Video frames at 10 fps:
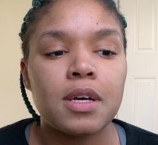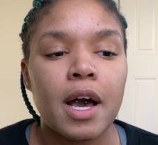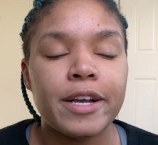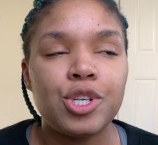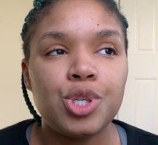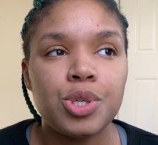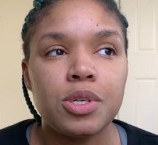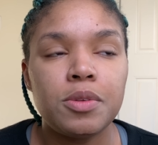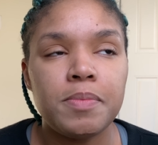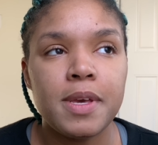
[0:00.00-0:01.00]
I
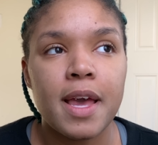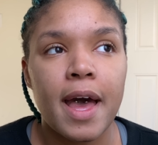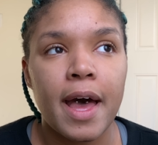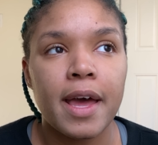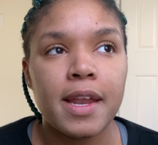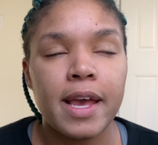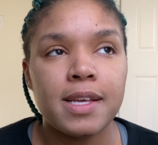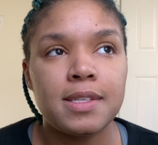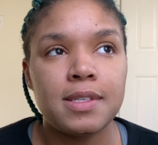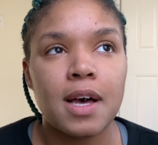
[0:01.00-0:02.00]
should be at a
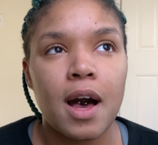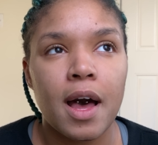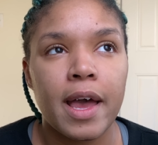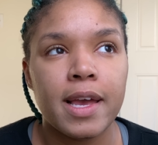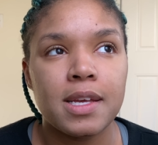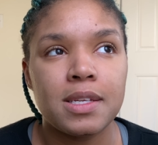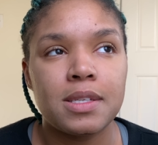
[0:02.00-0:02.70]
size,